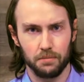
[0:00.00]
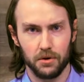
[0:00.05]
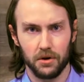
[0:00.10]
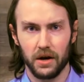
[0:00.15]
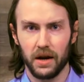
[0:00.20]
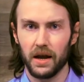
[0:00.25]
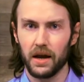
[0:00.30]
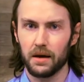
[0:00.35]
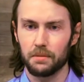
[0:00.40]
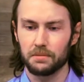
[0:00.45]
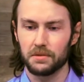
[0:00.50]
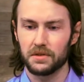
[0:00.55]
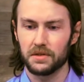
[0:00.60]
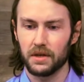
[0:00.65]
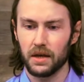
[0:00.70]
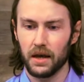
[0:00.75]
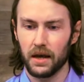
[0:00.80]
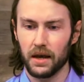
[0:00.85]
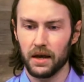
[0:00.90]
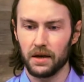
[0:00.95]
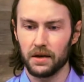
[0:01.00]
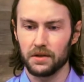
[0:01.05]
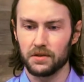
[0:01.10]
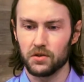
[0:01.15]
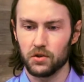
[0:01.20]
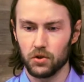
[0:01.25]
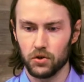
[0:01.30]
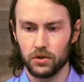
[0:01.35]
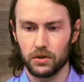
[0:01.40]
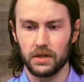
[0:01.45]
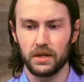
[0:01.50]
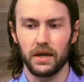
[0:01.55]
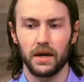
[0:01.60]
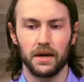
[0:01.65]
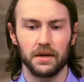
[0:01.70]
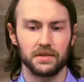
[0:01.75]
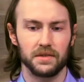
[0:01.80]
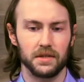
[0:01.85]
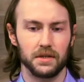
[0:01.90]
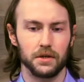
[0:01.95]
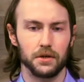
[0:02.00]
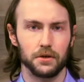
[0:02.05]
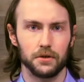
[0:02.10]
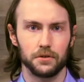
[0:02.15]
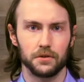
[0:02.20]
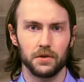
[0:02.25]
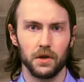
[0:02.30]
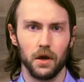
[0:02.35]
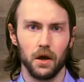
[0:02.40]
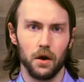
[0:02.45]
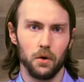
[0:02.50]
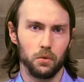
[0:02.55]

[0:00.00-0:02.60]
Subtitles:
perhaps as early as the years